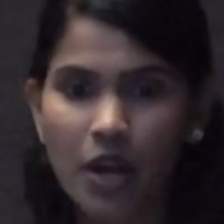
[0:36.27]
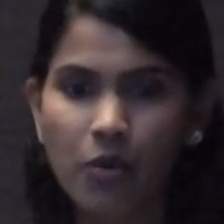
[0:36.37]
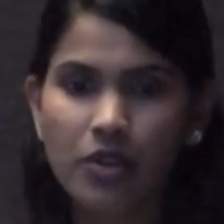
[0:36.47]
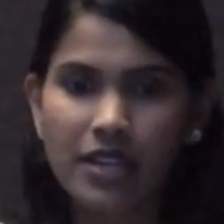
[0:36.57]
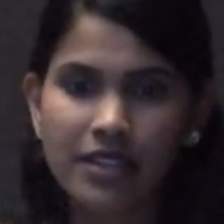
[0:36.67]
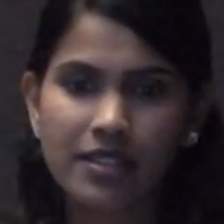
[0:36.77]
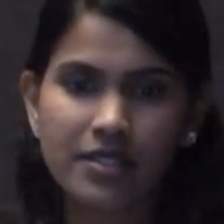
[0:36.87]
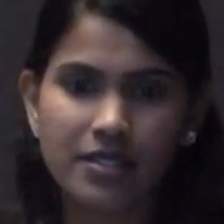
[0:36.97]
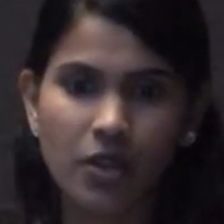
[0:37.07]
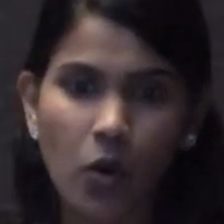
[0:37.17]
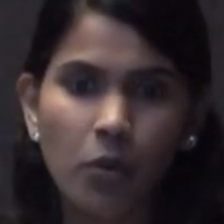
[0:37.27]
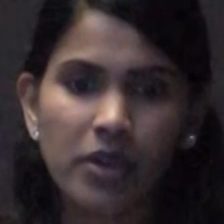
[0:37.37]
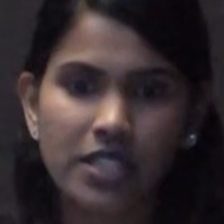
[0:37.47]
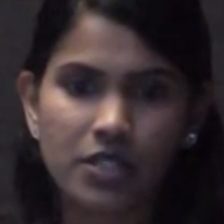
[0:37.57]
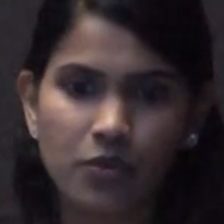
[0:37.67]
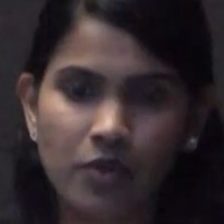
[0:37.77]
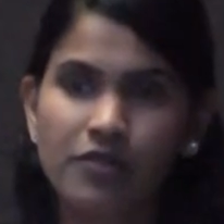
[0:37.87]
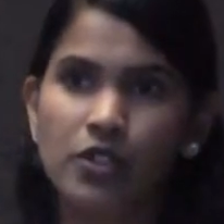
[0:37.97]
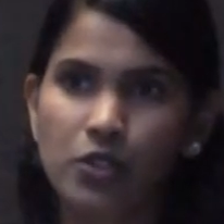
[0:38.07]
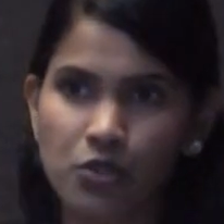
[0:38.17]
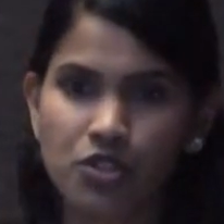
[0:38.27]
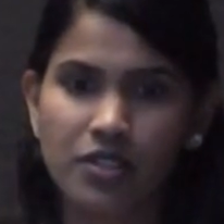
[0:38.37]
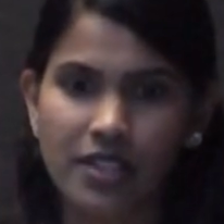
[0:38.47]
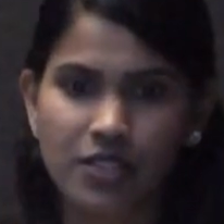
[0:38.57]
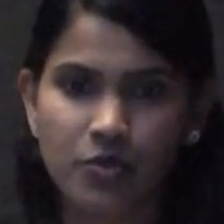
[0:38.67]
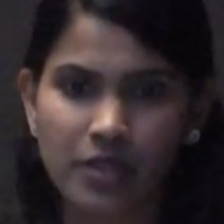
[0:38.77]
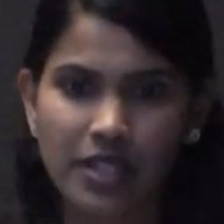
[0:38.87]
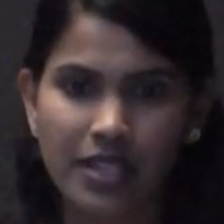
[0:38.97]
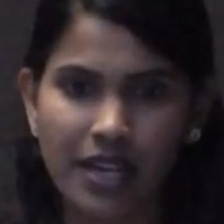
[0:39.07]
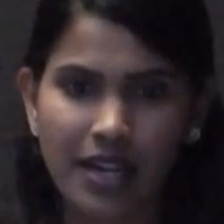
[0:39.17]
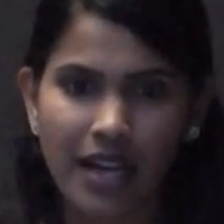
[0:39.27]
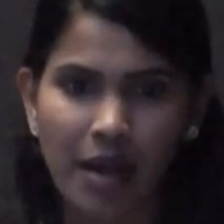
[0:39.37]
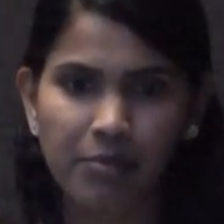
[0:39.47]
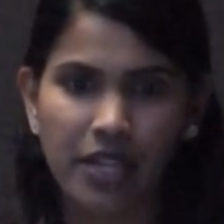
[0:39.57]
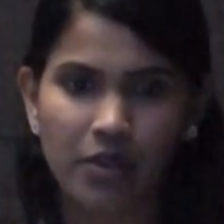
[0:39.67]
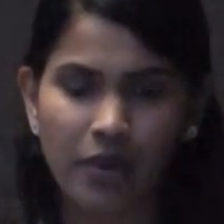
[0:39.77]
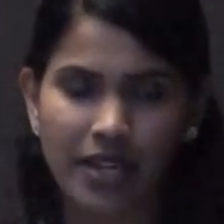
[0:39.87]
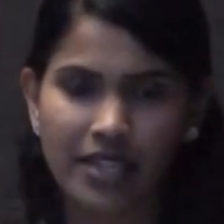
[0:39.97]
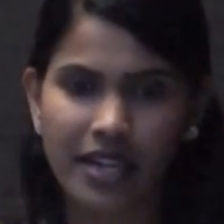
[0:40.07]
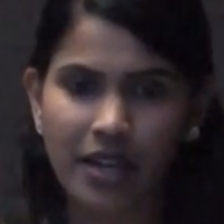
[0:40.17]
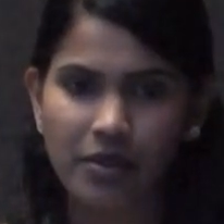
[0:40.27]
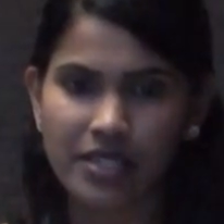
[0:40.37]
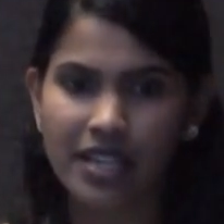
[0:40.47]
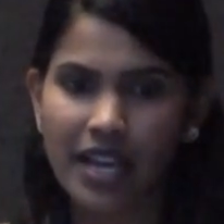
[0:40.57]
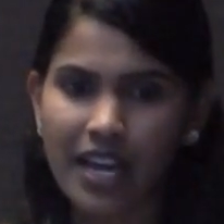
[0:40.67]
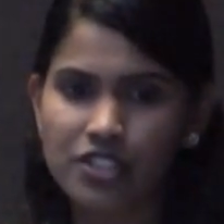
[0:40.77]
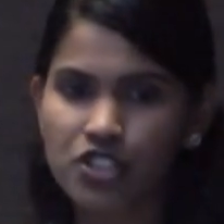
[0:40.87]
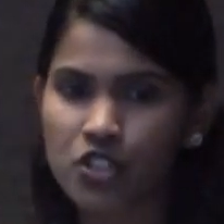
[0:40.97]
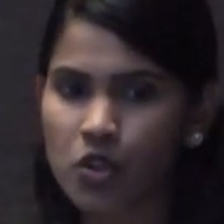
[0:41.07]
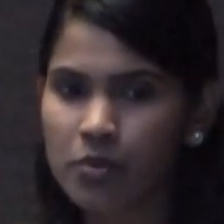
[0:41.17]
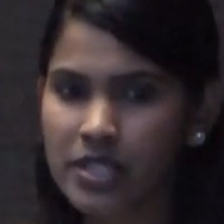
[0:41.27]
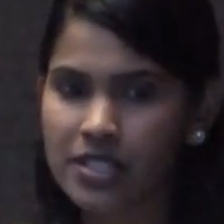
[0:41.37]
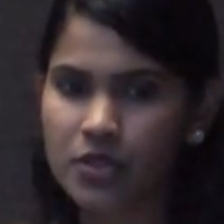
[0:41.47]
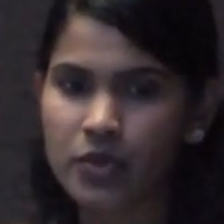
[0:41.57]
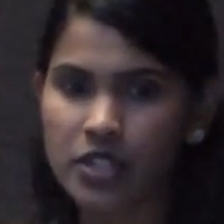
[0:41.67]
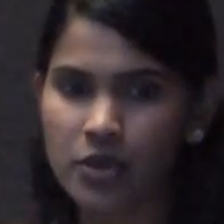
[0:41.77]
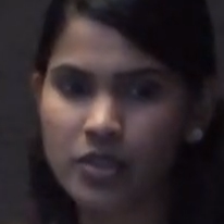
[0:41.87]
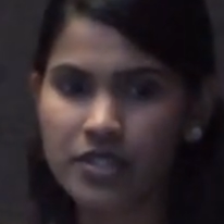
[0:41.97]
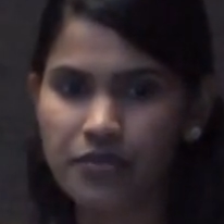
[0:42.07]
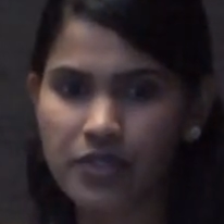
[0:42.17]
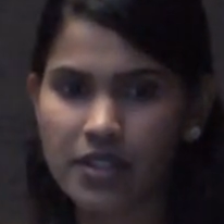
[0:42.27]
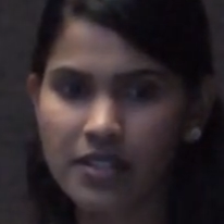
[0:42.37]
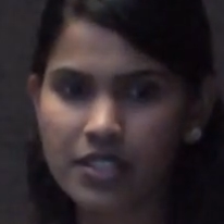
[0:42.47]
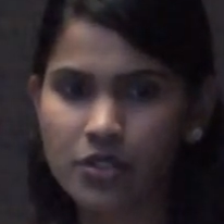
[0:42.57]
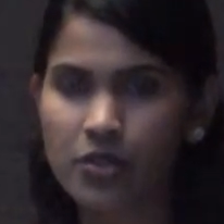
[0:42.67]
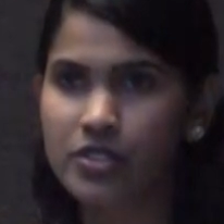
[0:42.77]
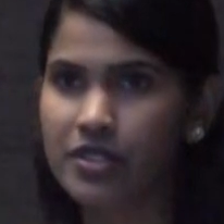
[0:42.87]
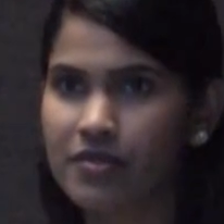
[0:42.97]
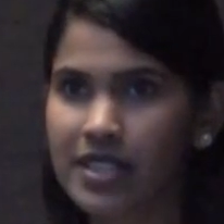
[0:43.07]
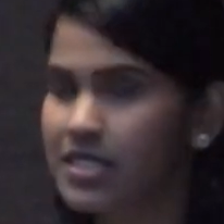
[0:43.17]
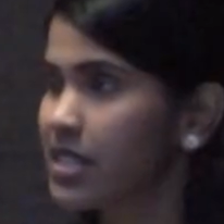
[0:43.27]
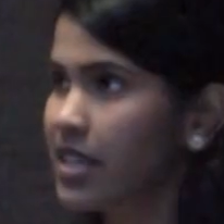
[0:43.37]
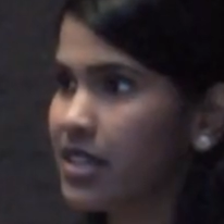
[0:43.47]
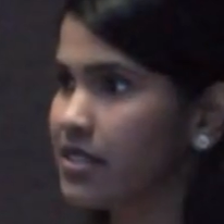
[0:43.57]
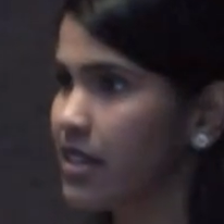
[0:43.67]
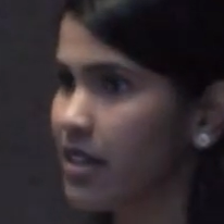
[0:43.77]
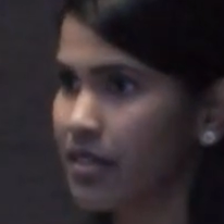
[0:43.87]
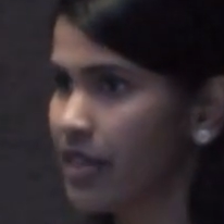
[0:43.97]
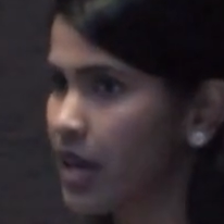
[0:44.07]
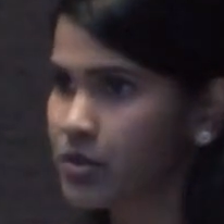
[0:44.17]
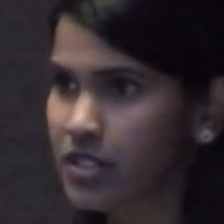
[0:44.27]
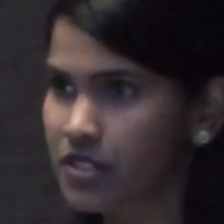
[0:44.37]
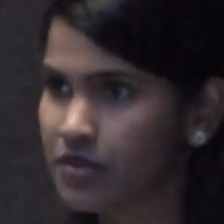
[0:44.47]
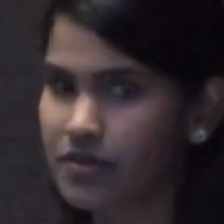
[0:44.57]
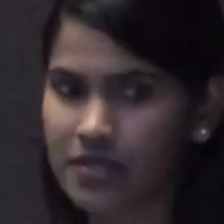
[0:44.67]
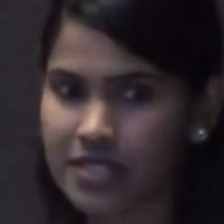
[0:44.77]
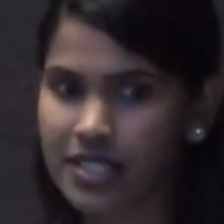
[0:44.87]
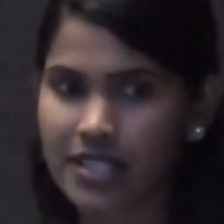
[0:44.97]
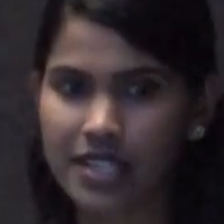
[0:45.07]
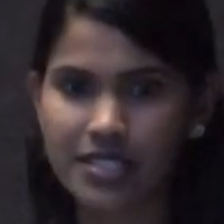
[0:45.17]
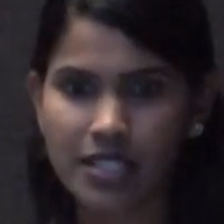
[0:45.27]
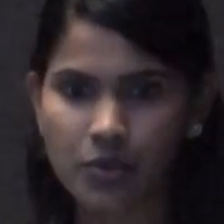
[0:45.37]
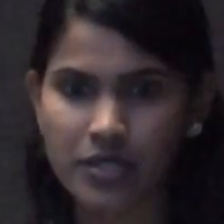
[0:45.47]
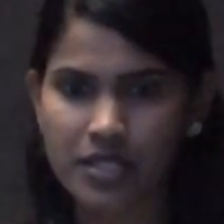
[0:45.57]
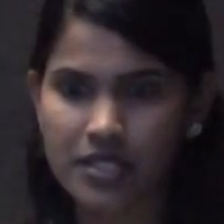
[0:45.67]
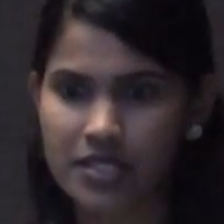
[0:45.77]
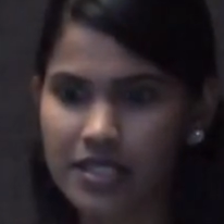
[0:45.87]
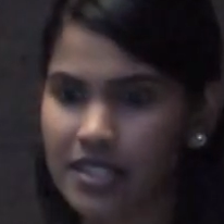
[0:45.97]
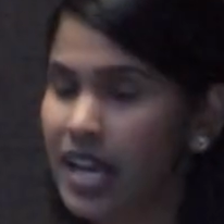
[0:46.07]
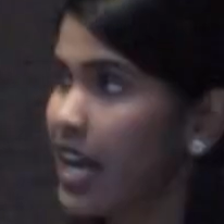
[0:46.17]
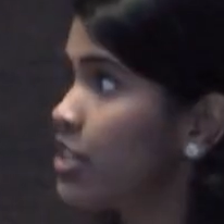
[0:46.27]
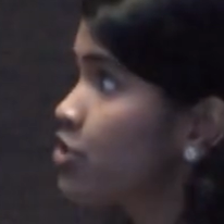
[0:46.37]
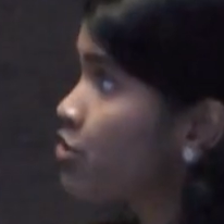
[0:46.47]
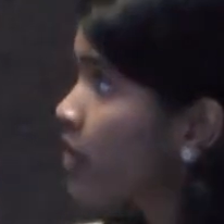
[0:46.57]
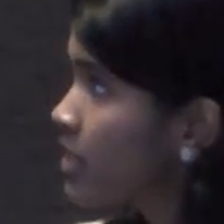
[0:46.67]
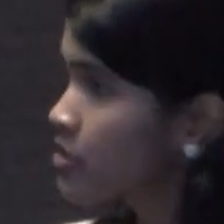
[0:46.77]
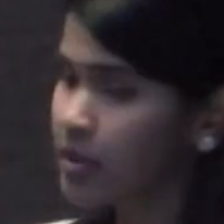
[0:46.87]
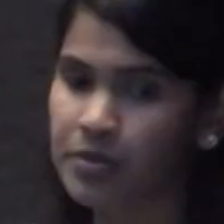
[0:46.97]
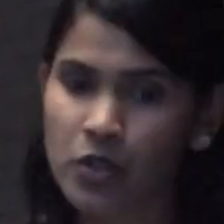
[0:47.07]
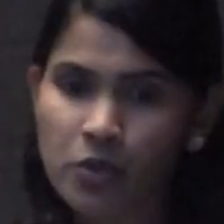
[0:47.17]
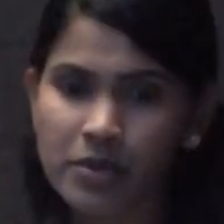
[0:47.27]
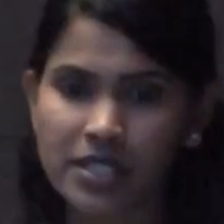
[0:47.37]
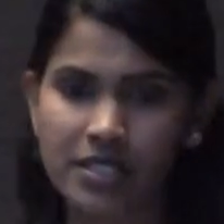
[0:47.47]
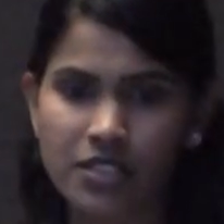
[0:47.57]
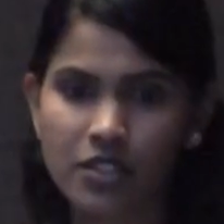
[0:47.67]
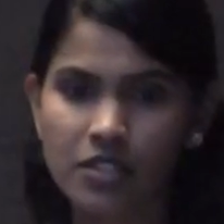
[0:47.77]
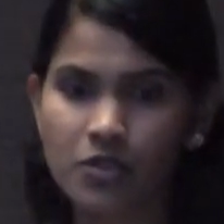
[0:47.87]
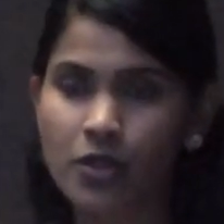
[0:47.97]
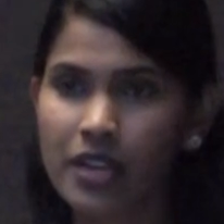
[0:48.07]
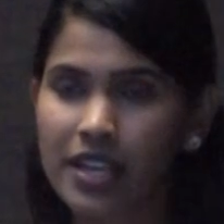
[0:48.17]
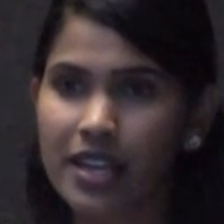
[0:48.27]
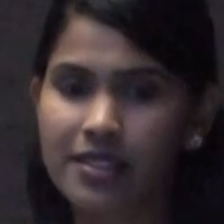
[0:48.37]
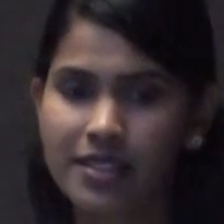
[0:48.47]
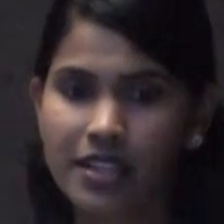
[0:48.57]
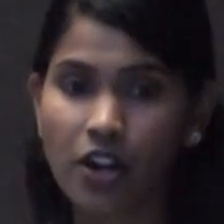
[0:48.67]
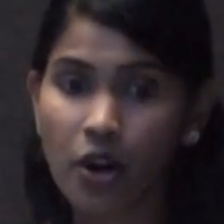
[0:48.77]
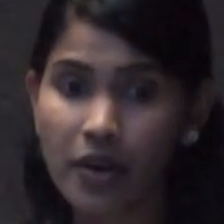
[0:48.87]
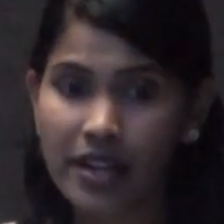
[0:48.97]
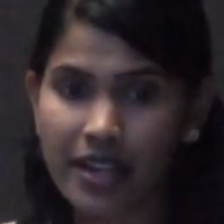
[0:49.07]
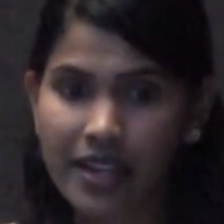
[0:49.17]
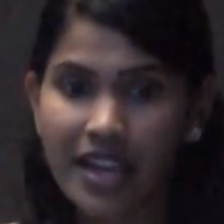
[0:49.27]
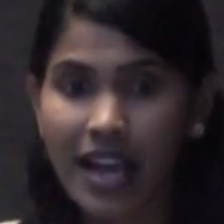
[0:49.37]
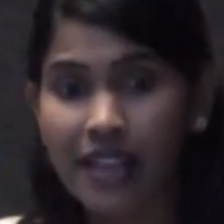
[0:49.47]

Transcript: We're in this omics revolution that's really happening right now, and genomics, as we know, is a field that's going to investigate thousands of DNA sequences, and transcriptomics is looking at the RNA.